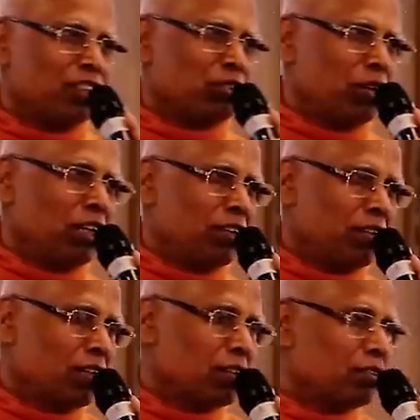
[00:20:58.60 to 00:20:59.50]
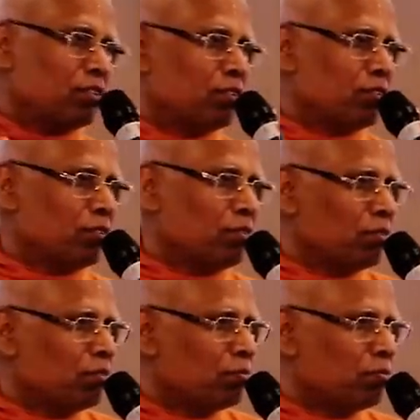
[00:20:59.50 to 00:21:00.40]
he has only a
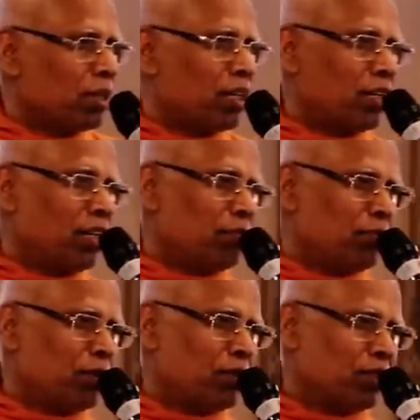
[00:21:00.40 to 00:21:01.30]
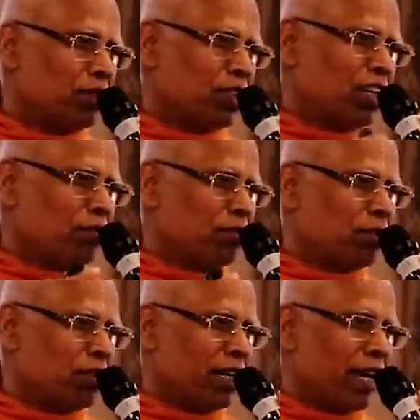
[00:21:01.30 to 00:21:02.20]
party of not
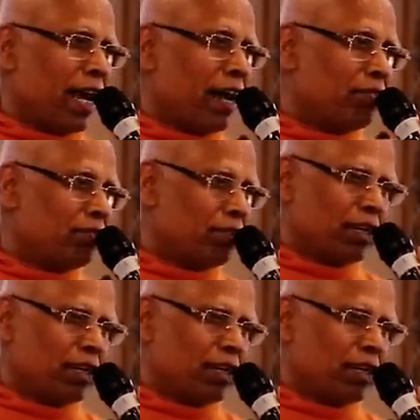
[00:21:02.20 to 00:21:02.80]
more than half